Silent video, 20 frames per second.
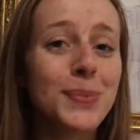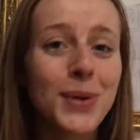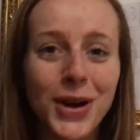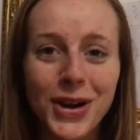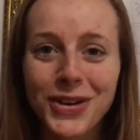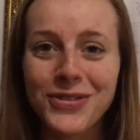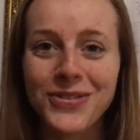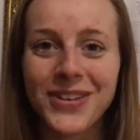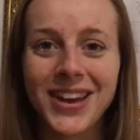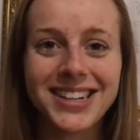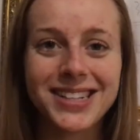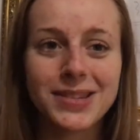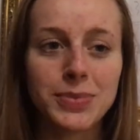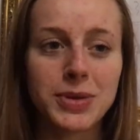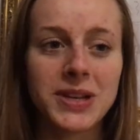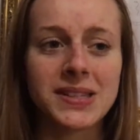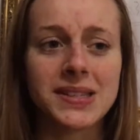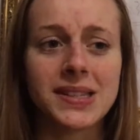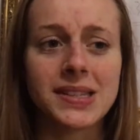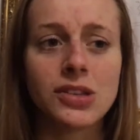was
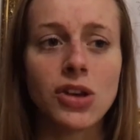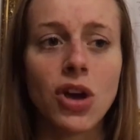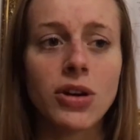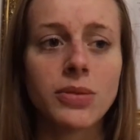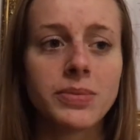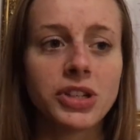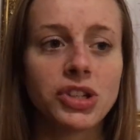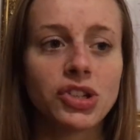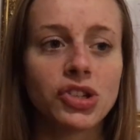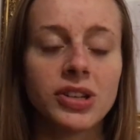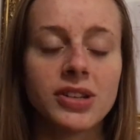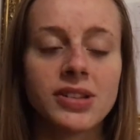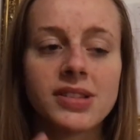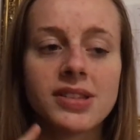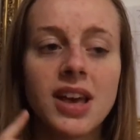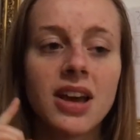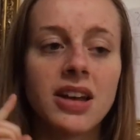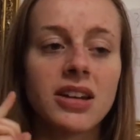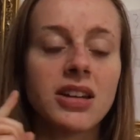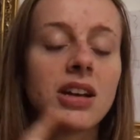perfect because the song
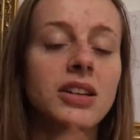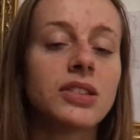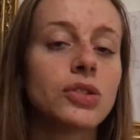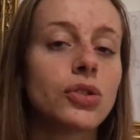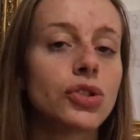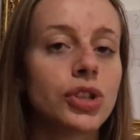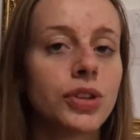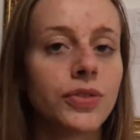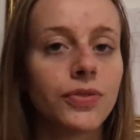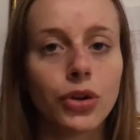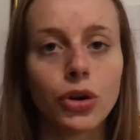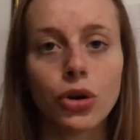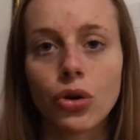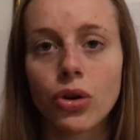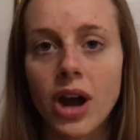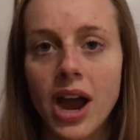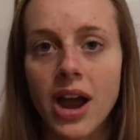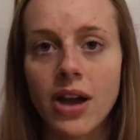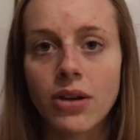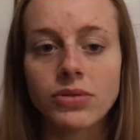mentions not searching for
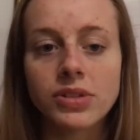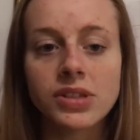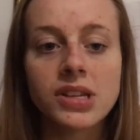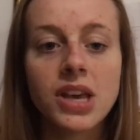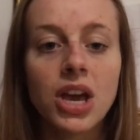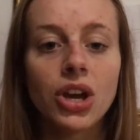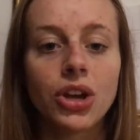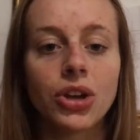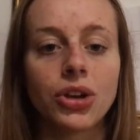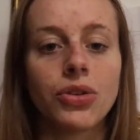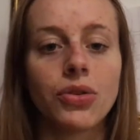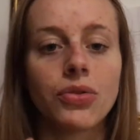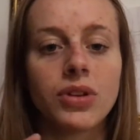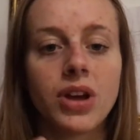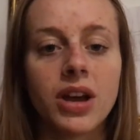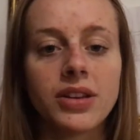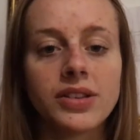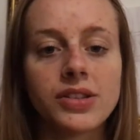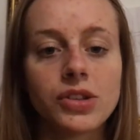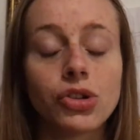crowns, you
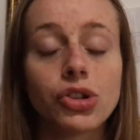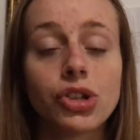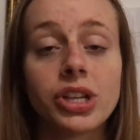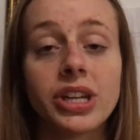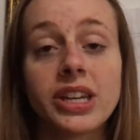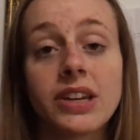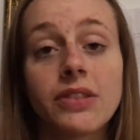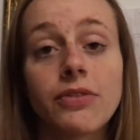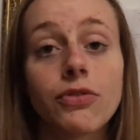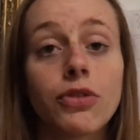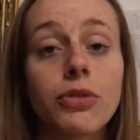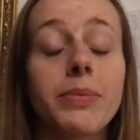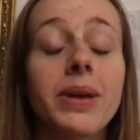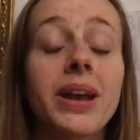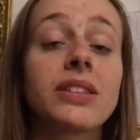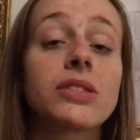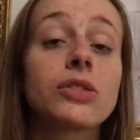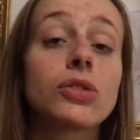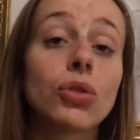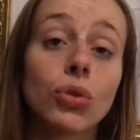know, not searching again for
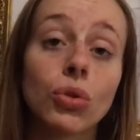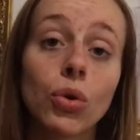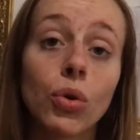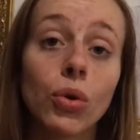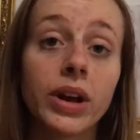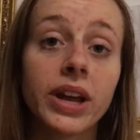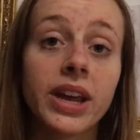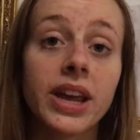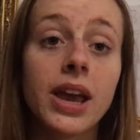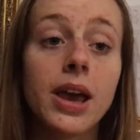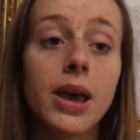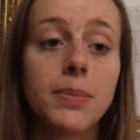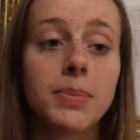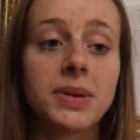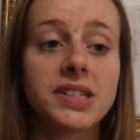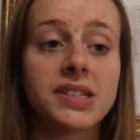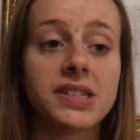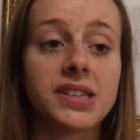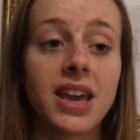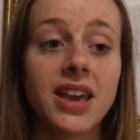man's glory,
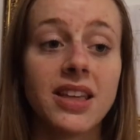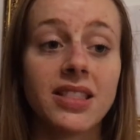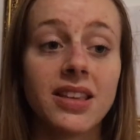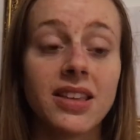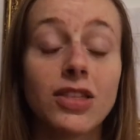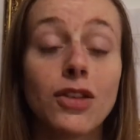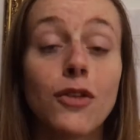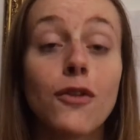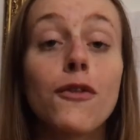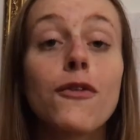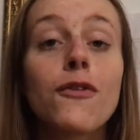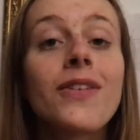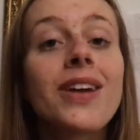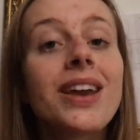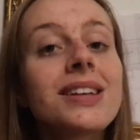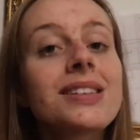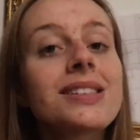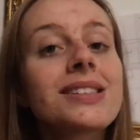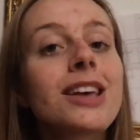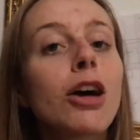but saying that the
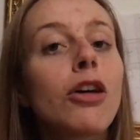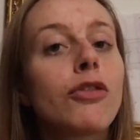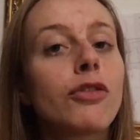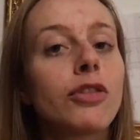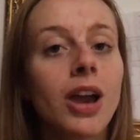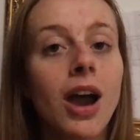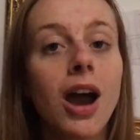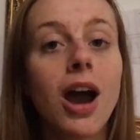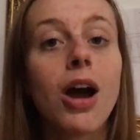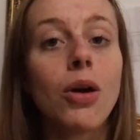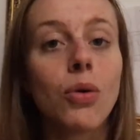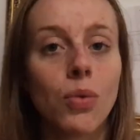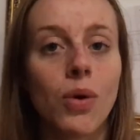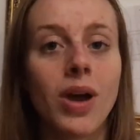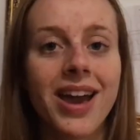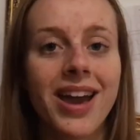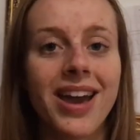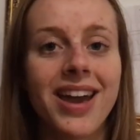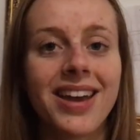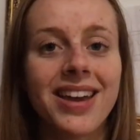face of
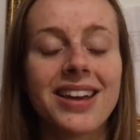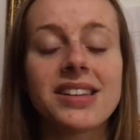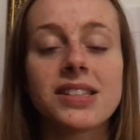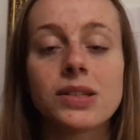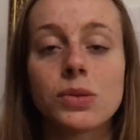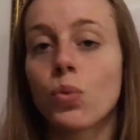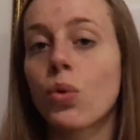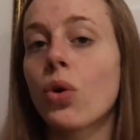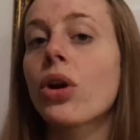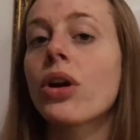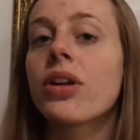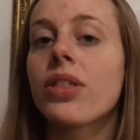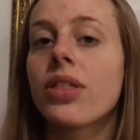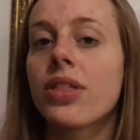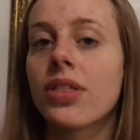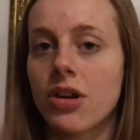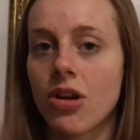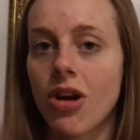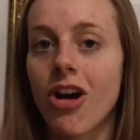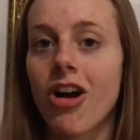Yahweh is
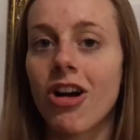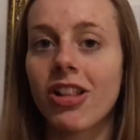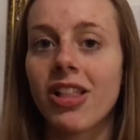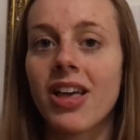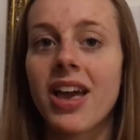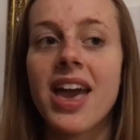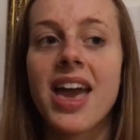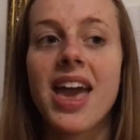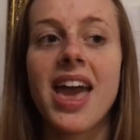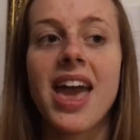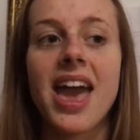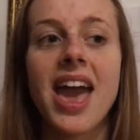worth it all.